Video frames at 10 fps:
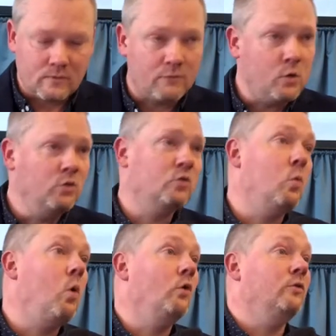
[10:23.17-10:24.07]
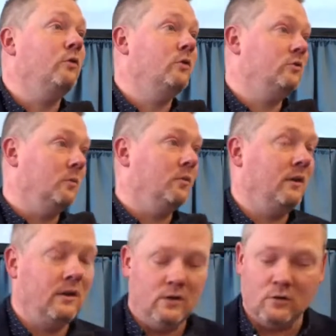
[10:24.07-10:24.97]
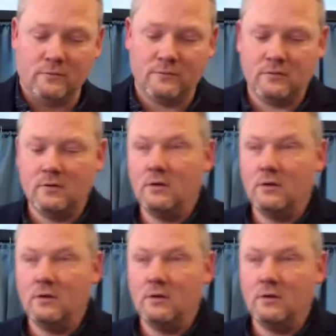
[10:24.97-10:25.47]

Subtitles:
If you just want something enough,